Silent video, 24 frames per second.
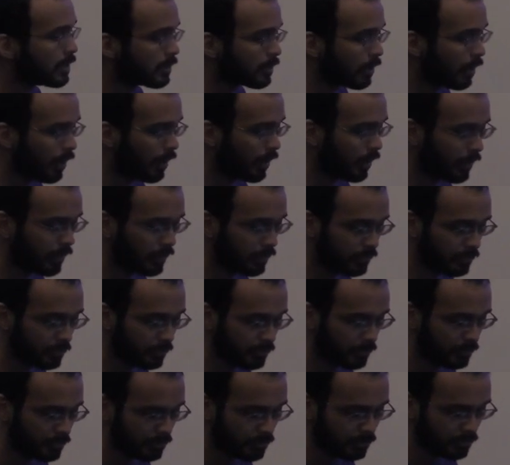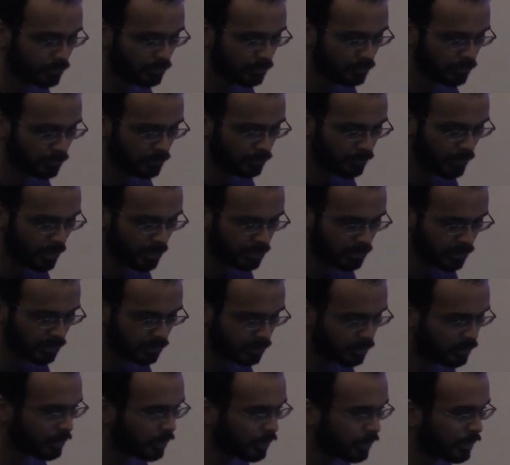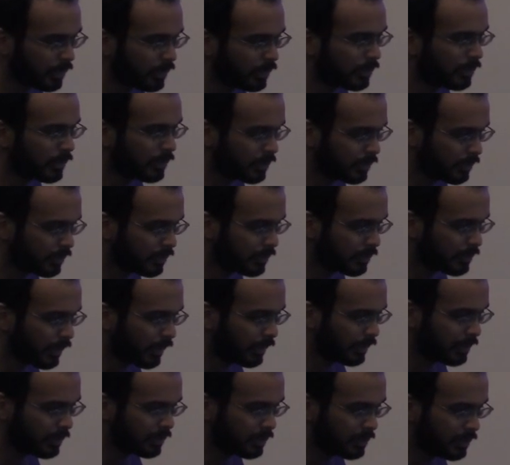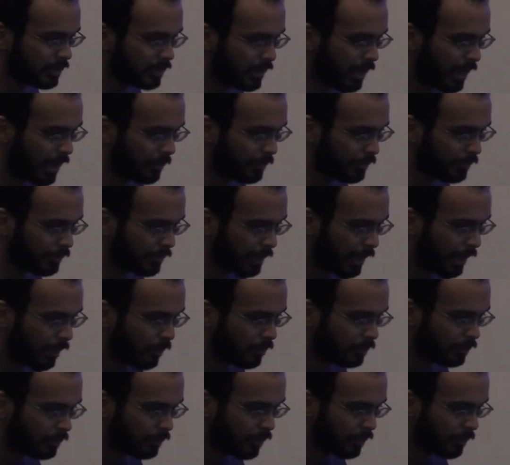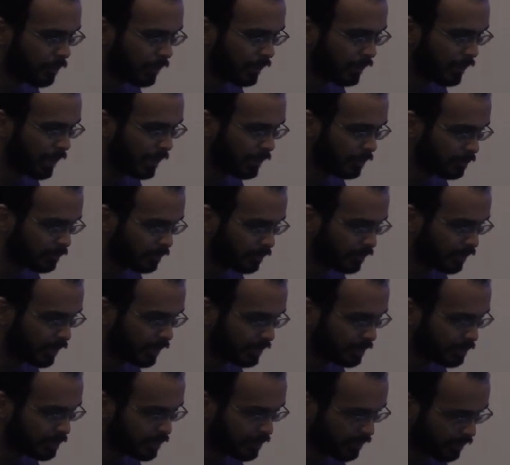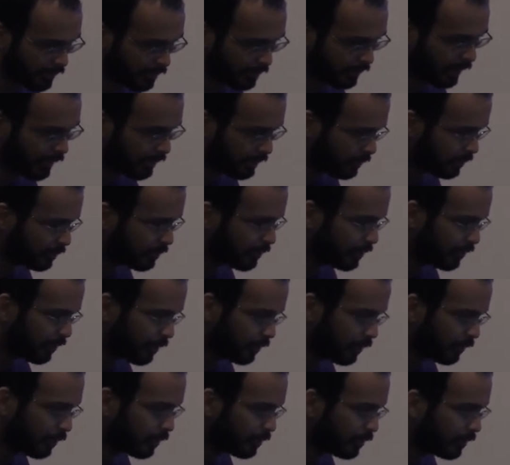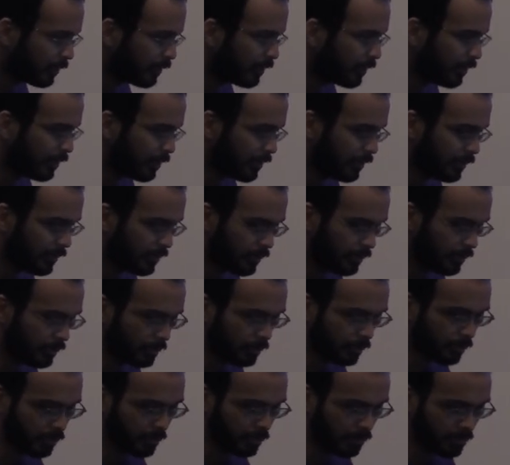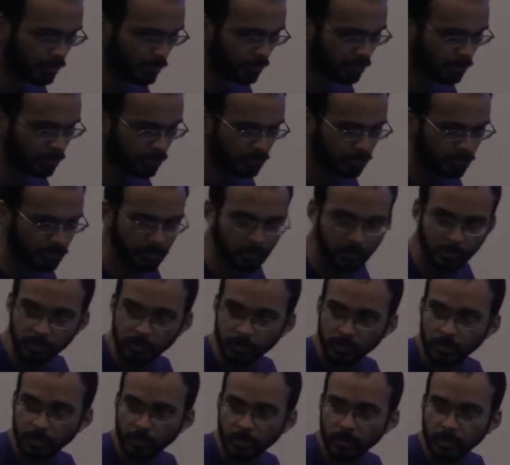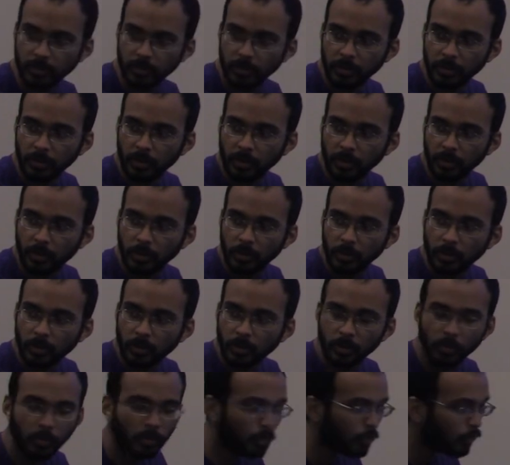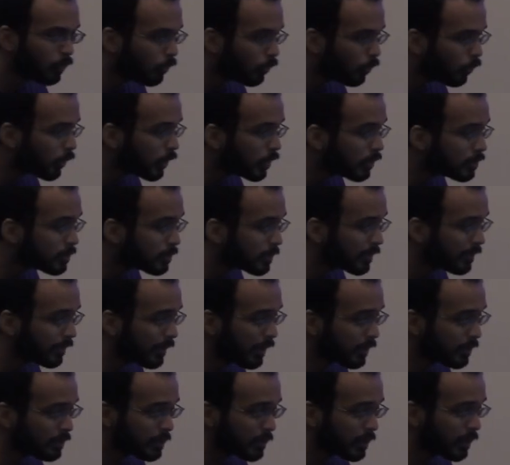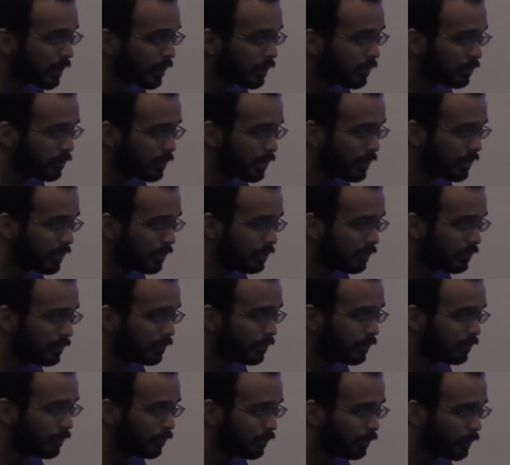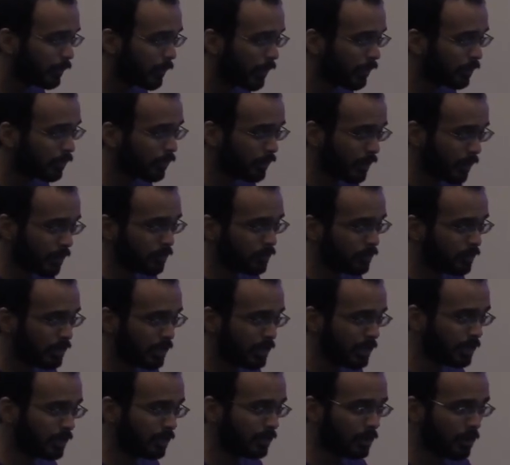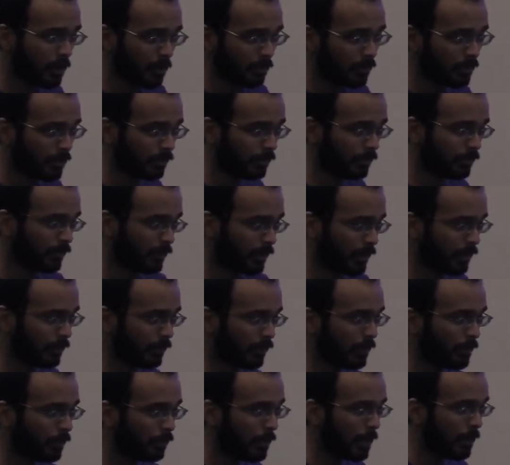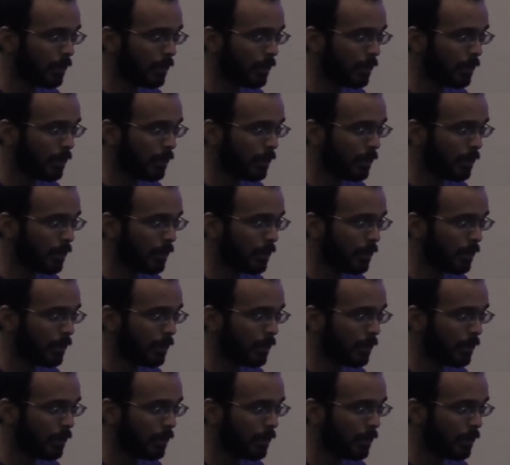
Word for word: on based on certain conditions, and they just need to happen without knowing an actual like specific value. So you uh, well, the, the trait that accesses your specific value. Well, they use specific value, but they don't need. They, they don't need to know the, oh, the, the yeah,